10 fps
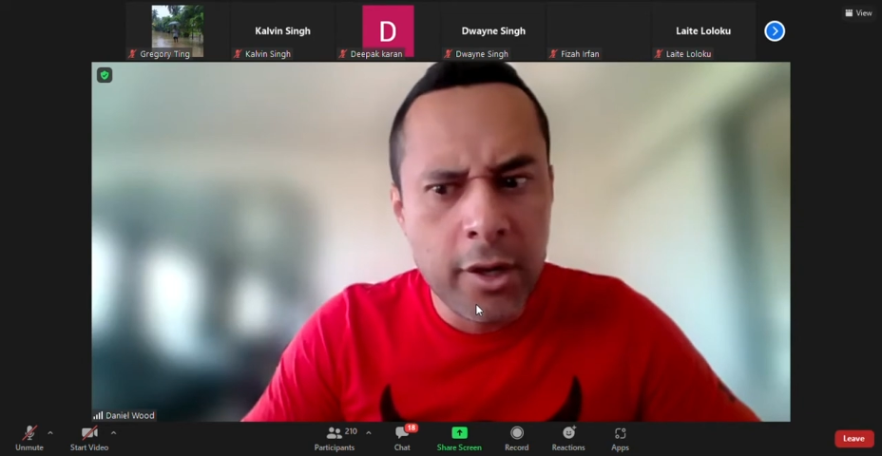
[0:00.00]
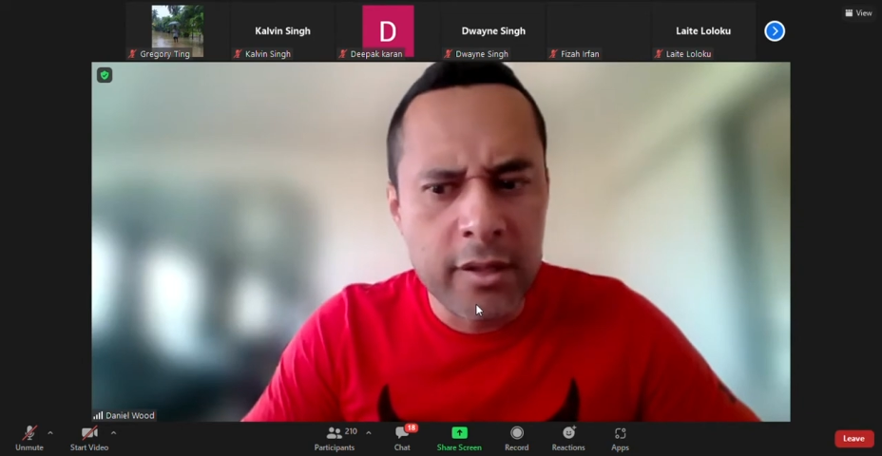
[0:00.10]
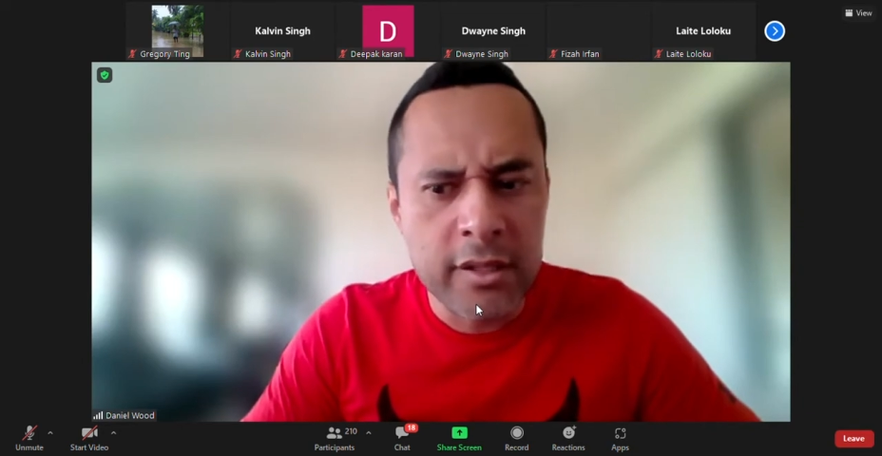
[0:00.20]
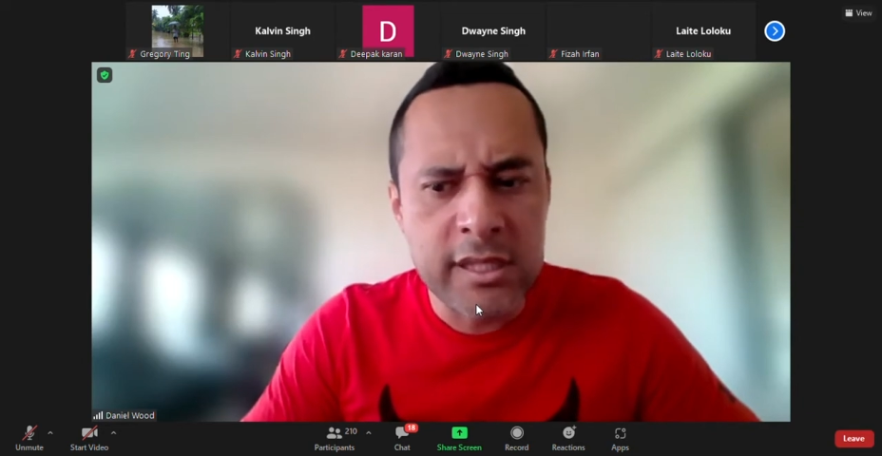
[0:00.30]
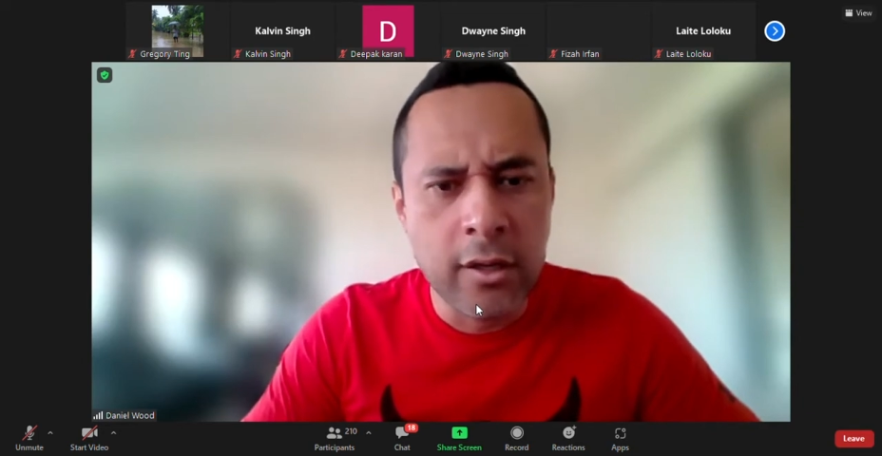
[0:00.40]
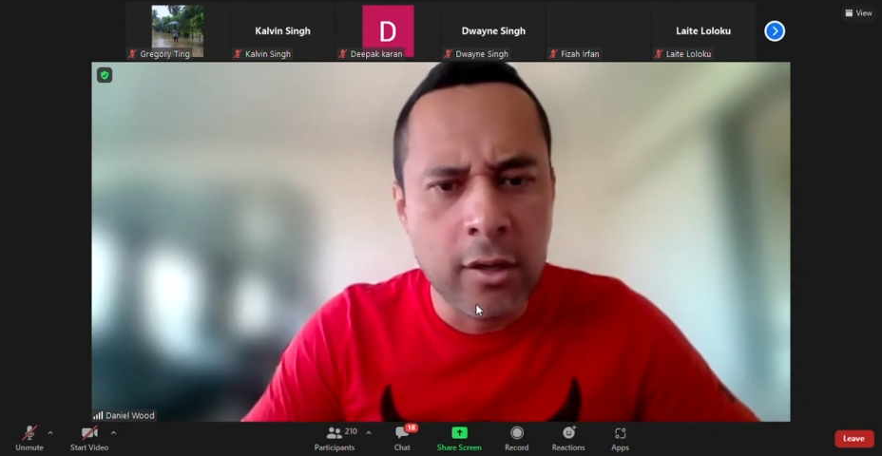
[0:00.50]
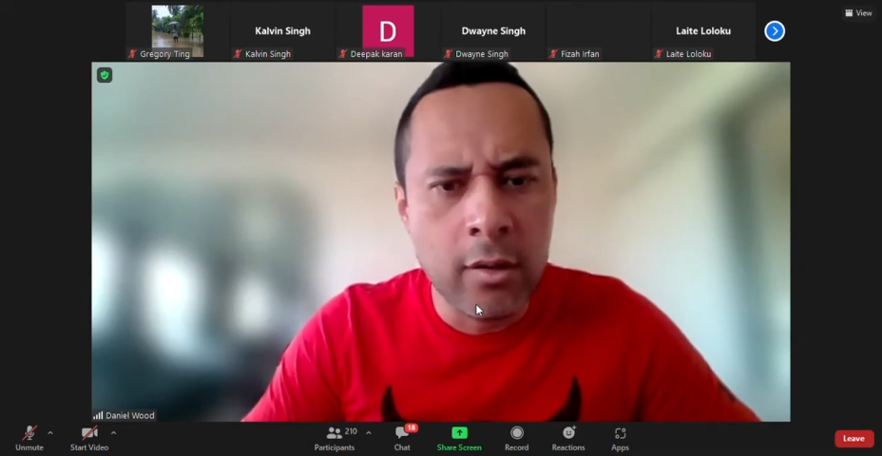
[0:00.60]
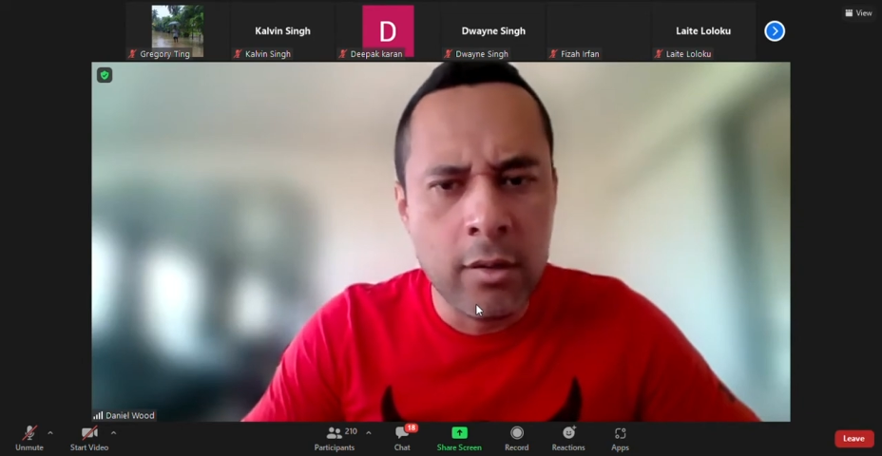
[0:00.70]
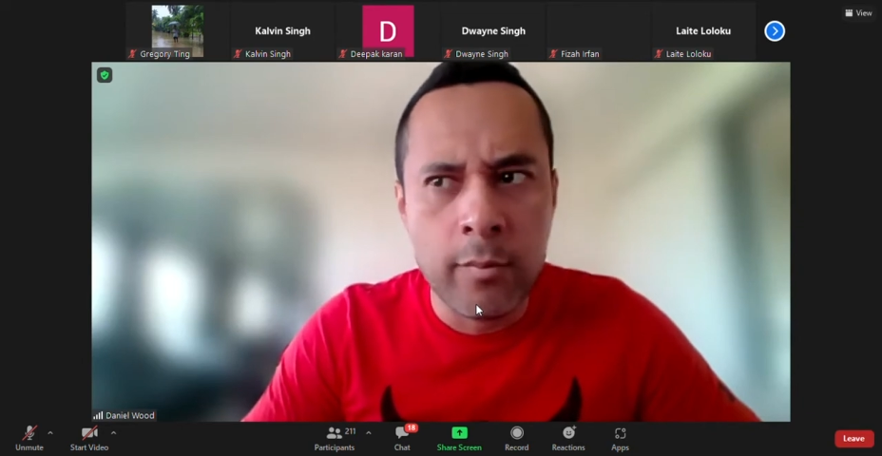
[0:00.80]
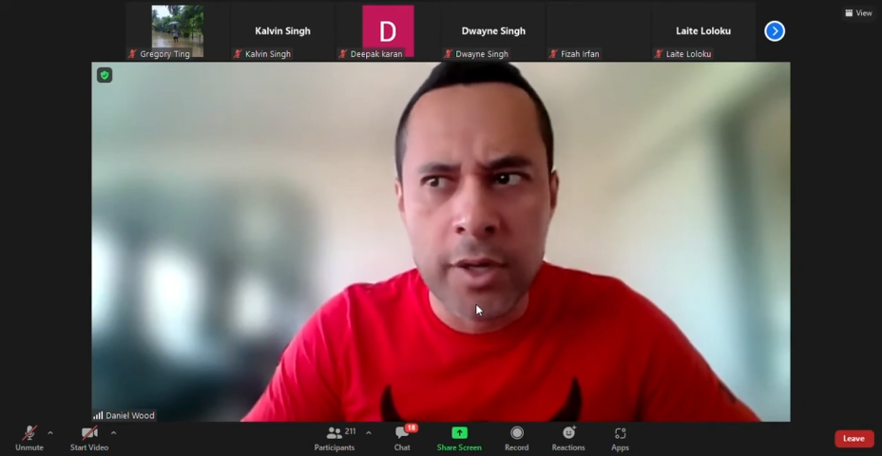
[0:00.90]
the
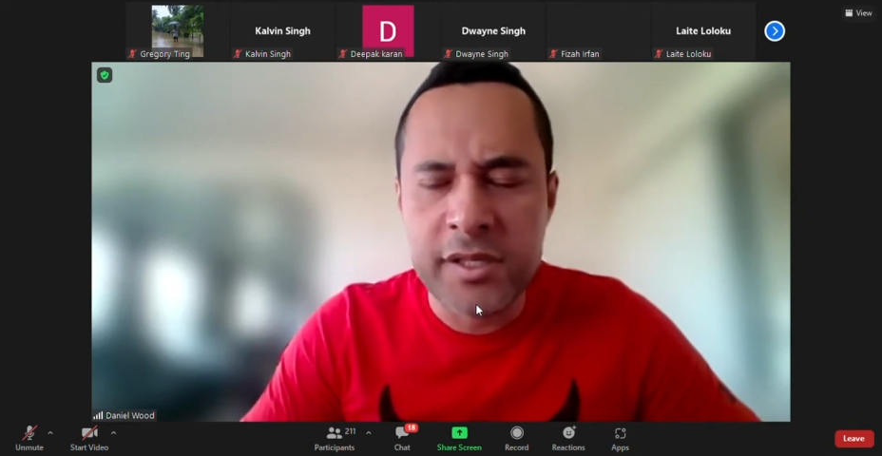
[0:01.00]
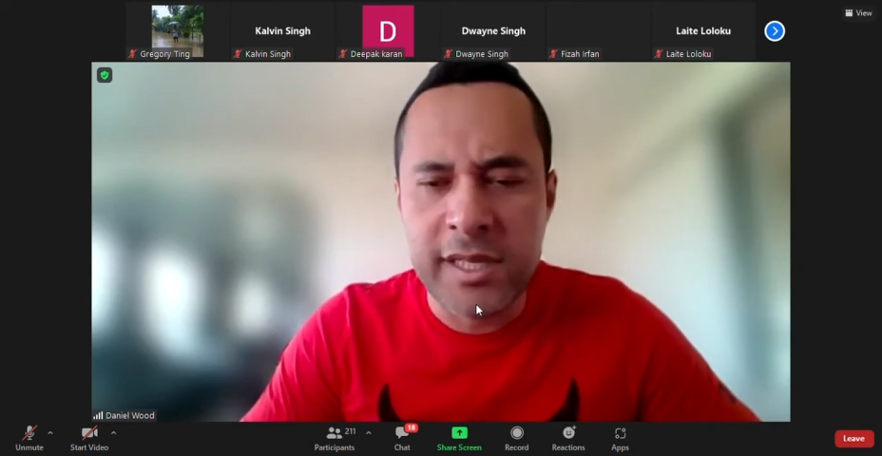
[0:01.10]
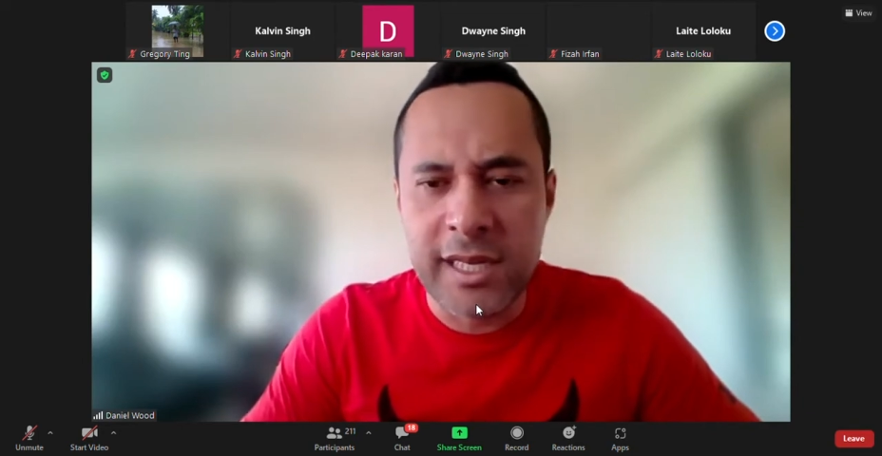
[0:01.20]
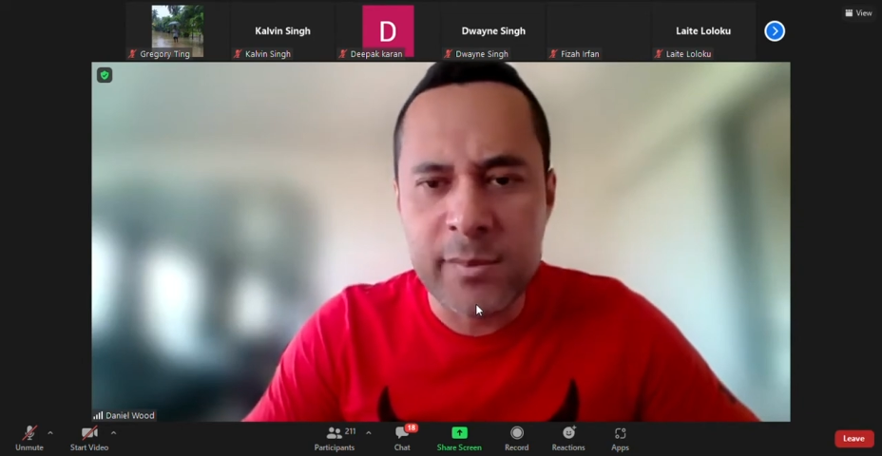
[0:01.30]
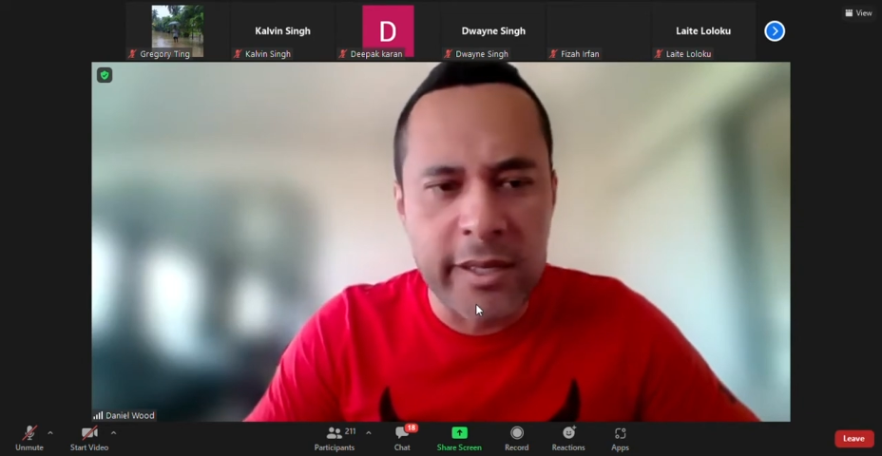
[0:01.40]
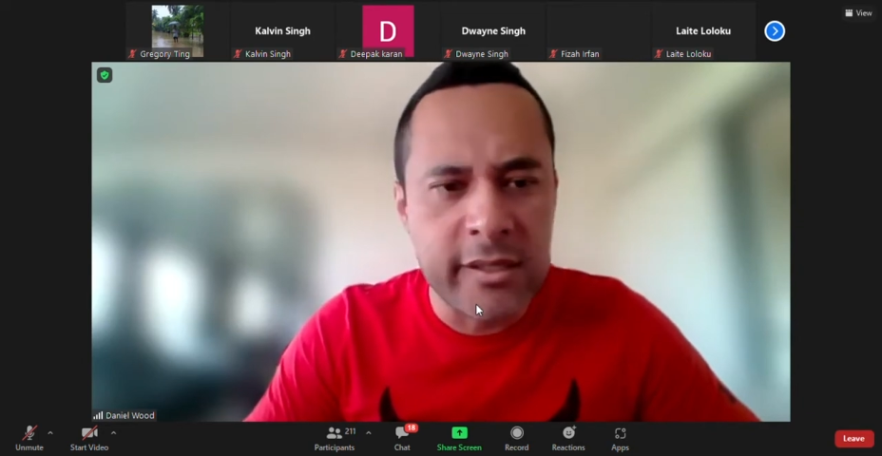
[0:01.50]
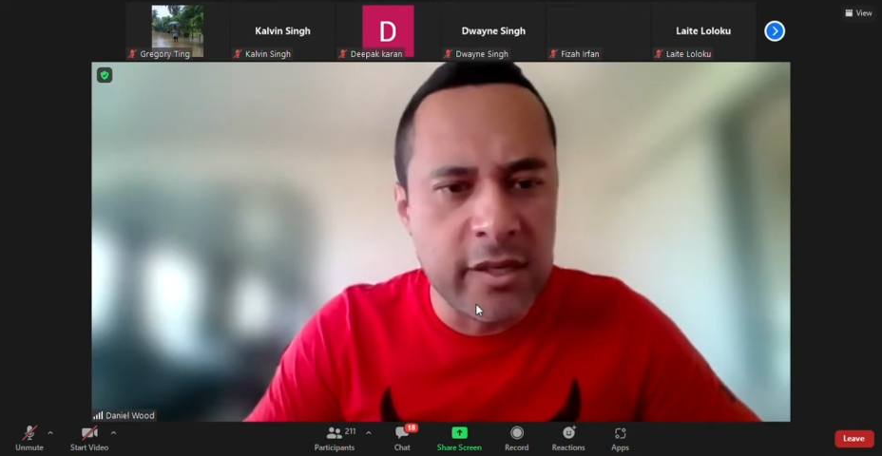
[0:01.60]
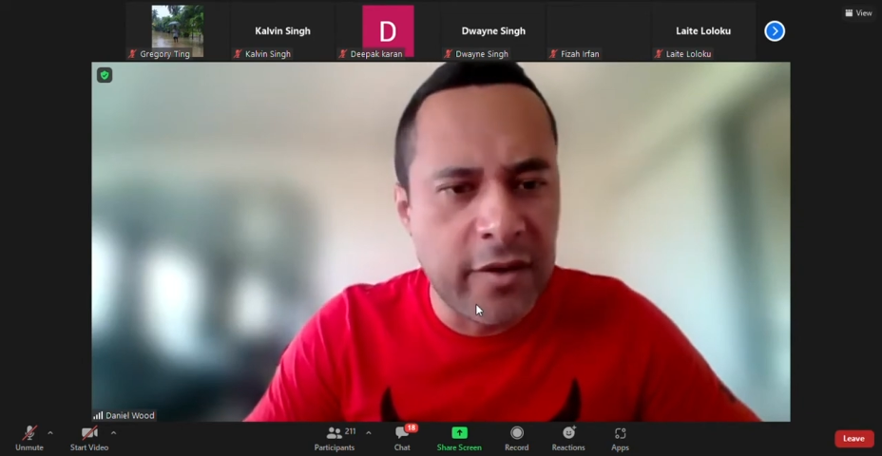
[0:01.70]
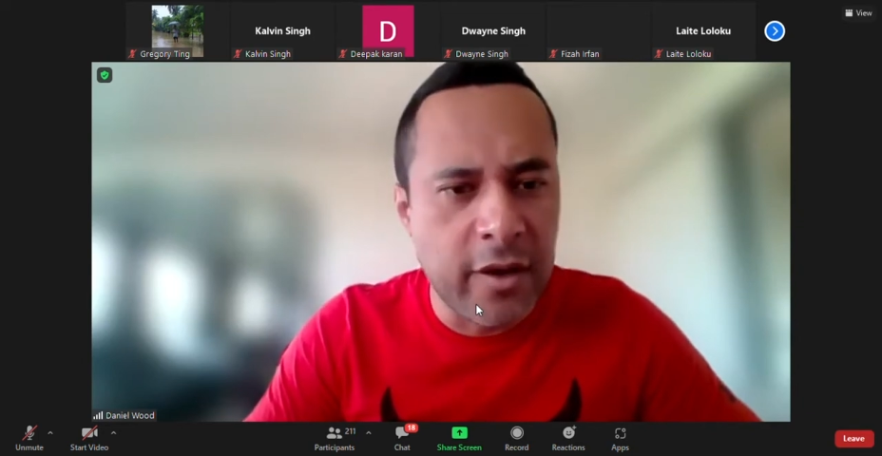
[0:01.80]
single most expensive